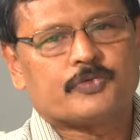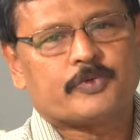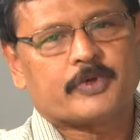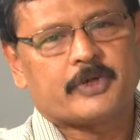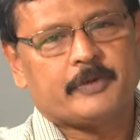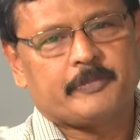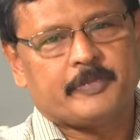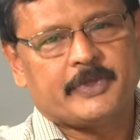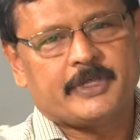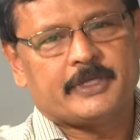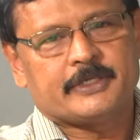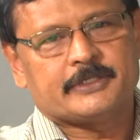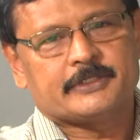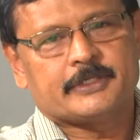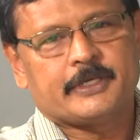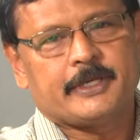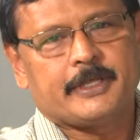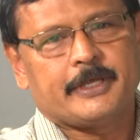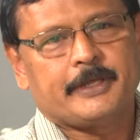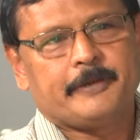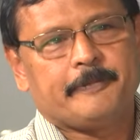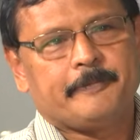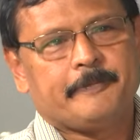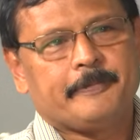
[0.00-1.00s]
for a
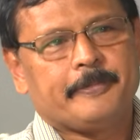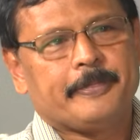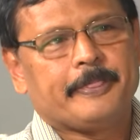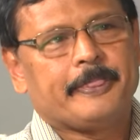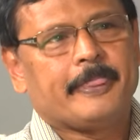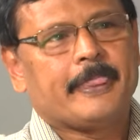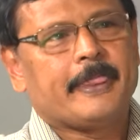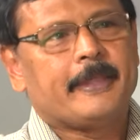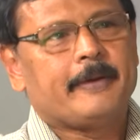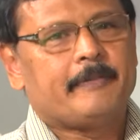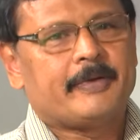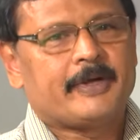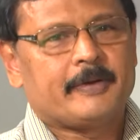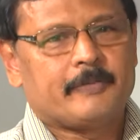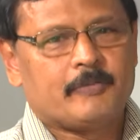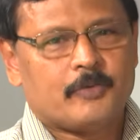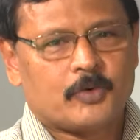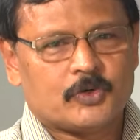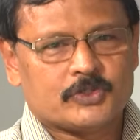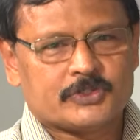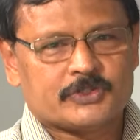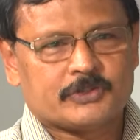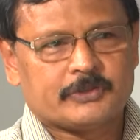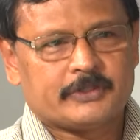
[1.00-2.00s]
PhD. But
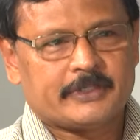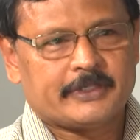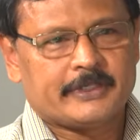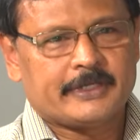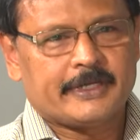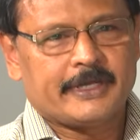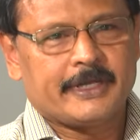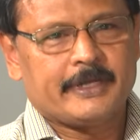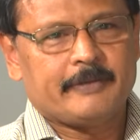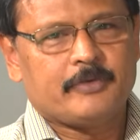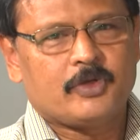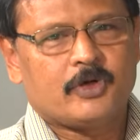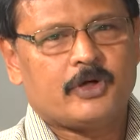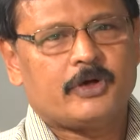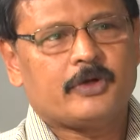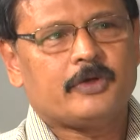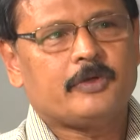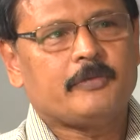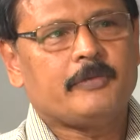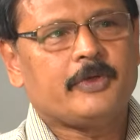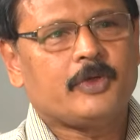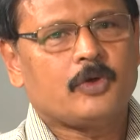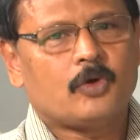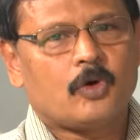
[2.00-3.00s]
most of the time you
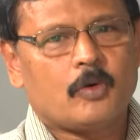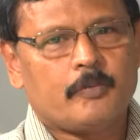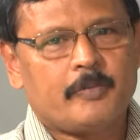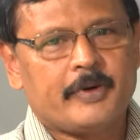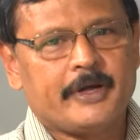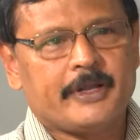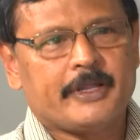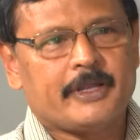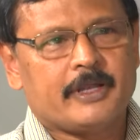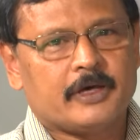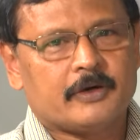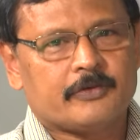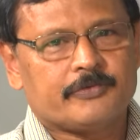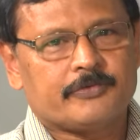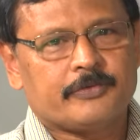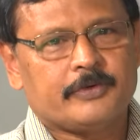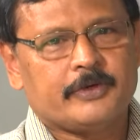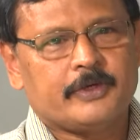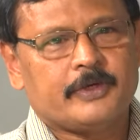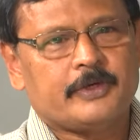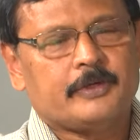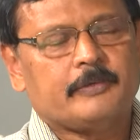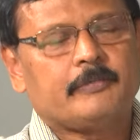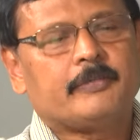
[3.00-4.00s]
have to be open enough,
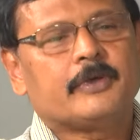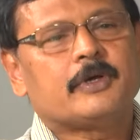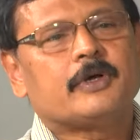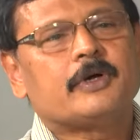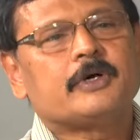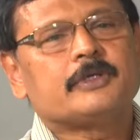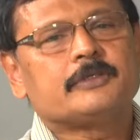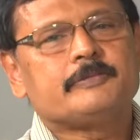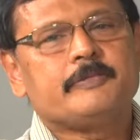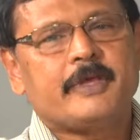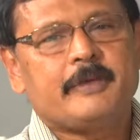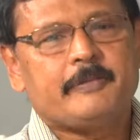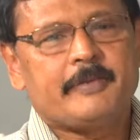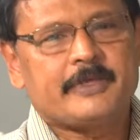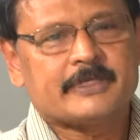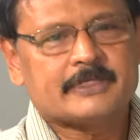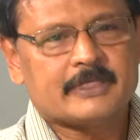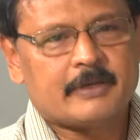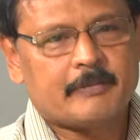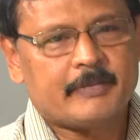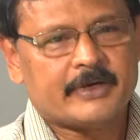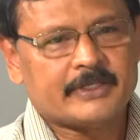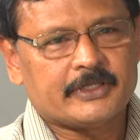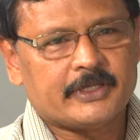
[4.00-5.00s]
because maybe
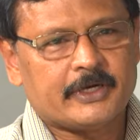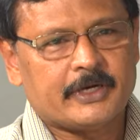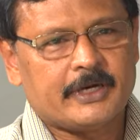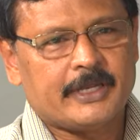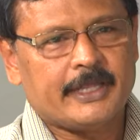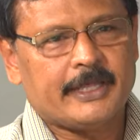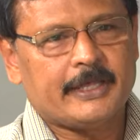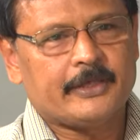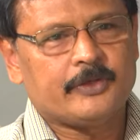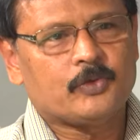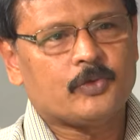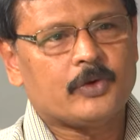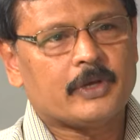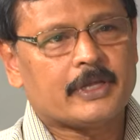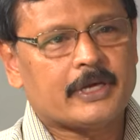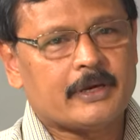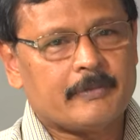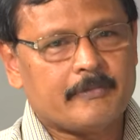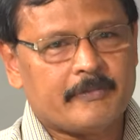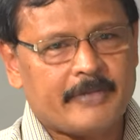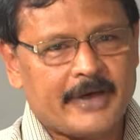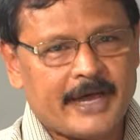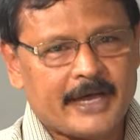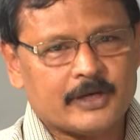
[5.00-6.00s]
some other day you will
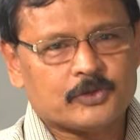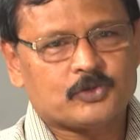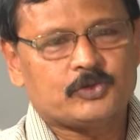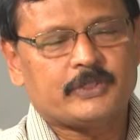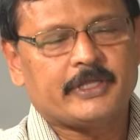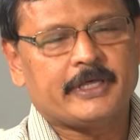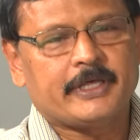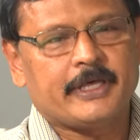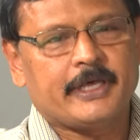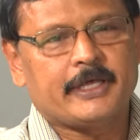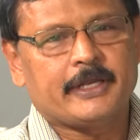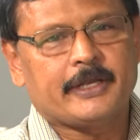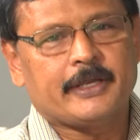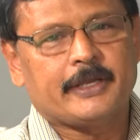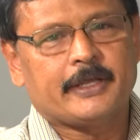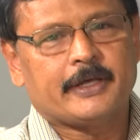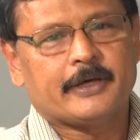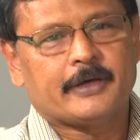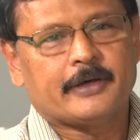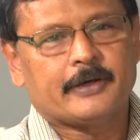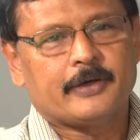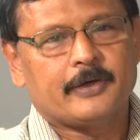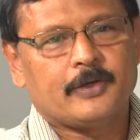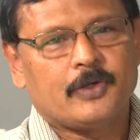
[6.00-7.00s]
come back to the
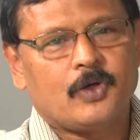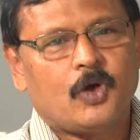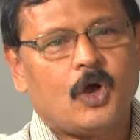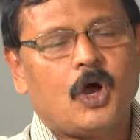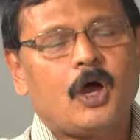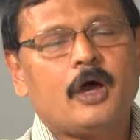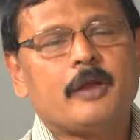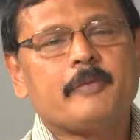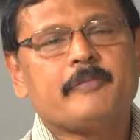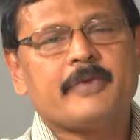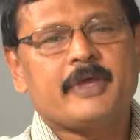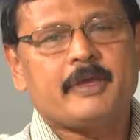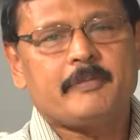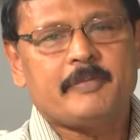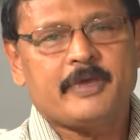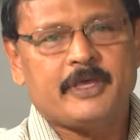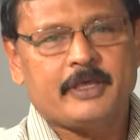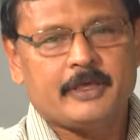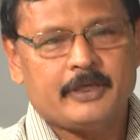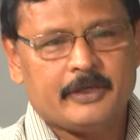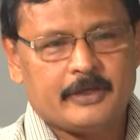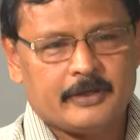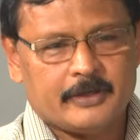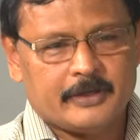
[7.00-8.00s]
area, or
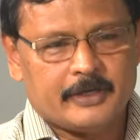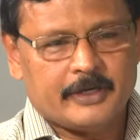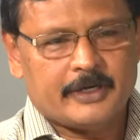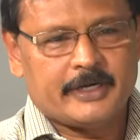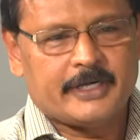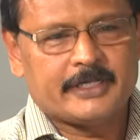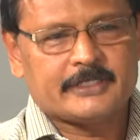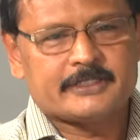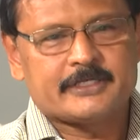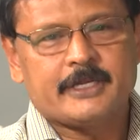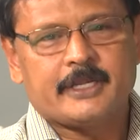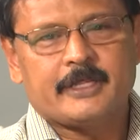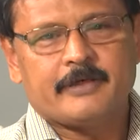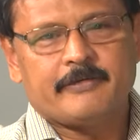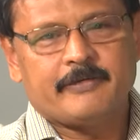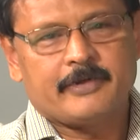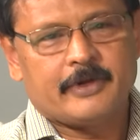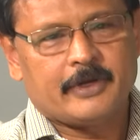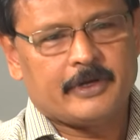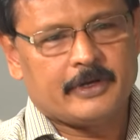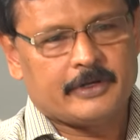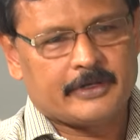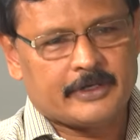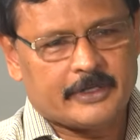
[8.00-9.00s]
maybe destiny
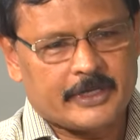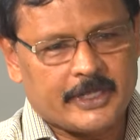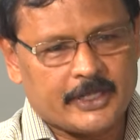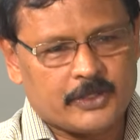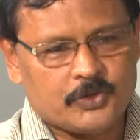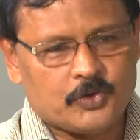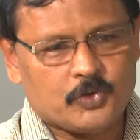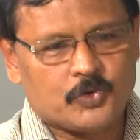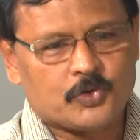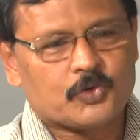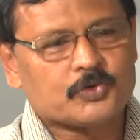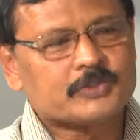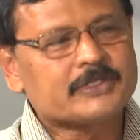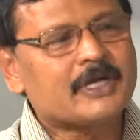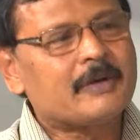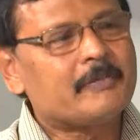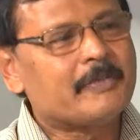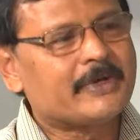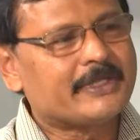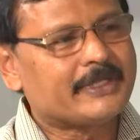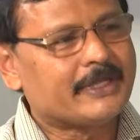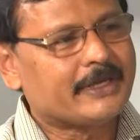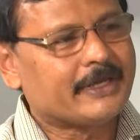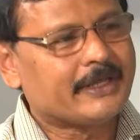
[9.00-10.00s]
will take you to
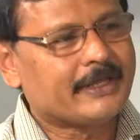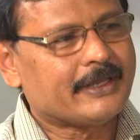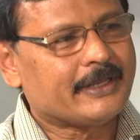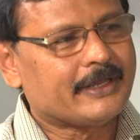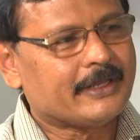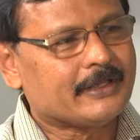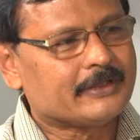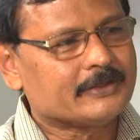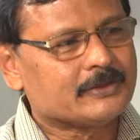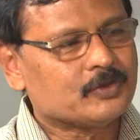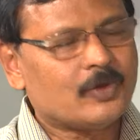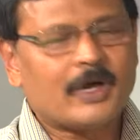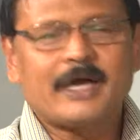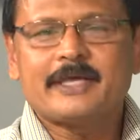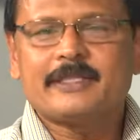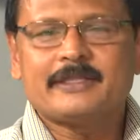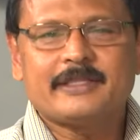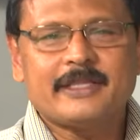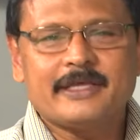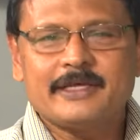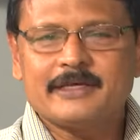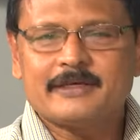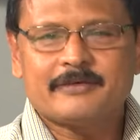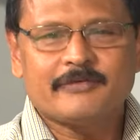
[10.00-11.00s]
some other area. So I
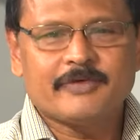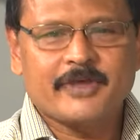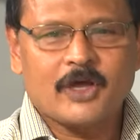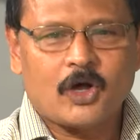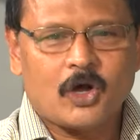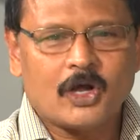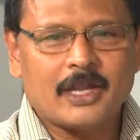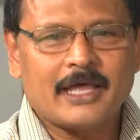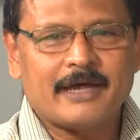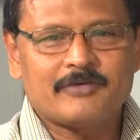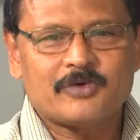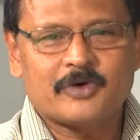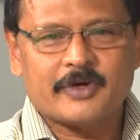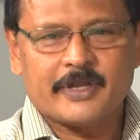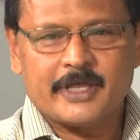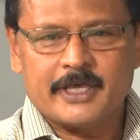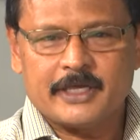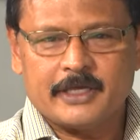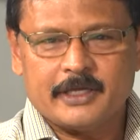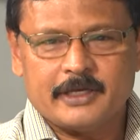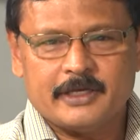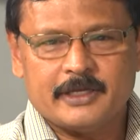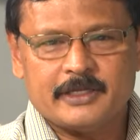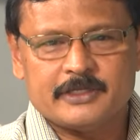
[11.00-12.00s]
think we all have to
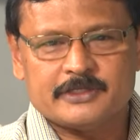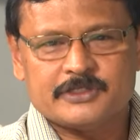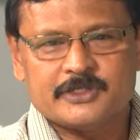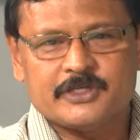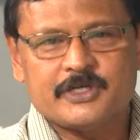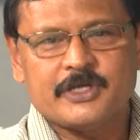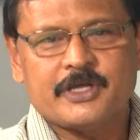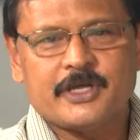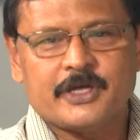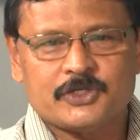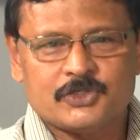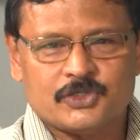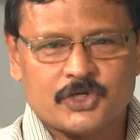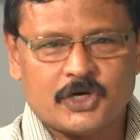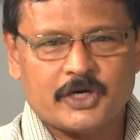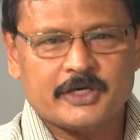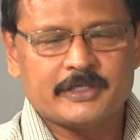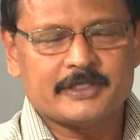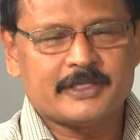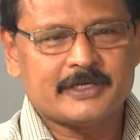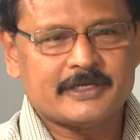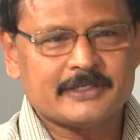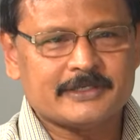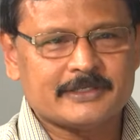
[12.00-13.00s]
take it easy,
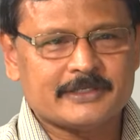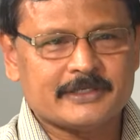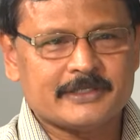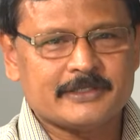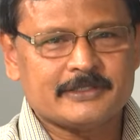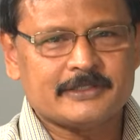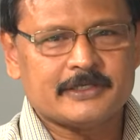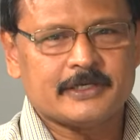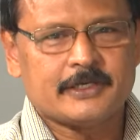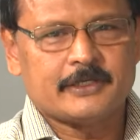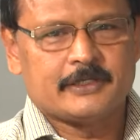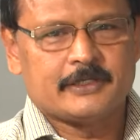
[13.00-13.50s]
enjoy the research,